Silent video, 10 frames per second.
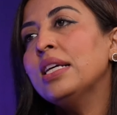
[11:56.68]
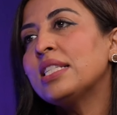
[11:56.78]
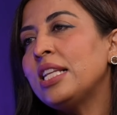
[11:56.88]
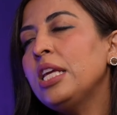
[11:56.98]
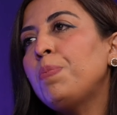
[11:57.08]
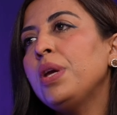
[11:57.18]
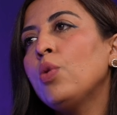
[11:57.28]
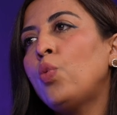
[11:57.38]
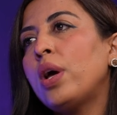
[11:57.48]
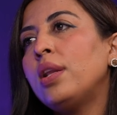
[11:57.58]

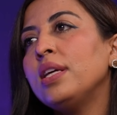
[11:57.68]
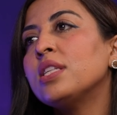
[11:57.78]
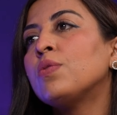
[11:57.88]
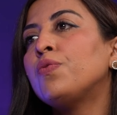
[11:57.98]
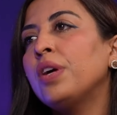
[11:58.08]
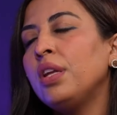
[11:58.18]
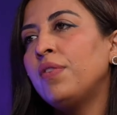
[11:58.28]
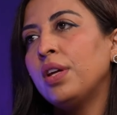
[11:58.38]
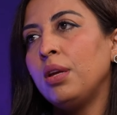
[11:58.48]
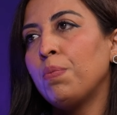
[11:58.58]
Sleeping well is very,
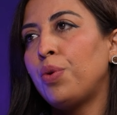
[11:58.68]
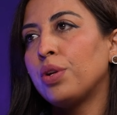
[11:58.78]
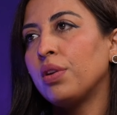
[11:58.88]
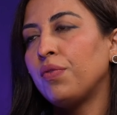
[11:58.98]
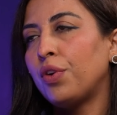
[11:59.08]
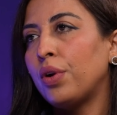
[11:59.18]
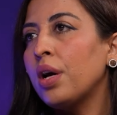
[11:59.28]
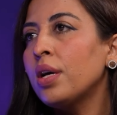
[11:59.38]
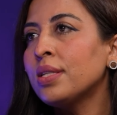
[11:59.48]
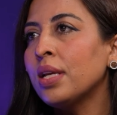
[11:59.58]
very important for
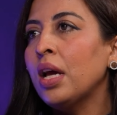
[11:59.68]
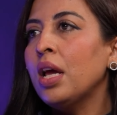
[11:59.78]
us.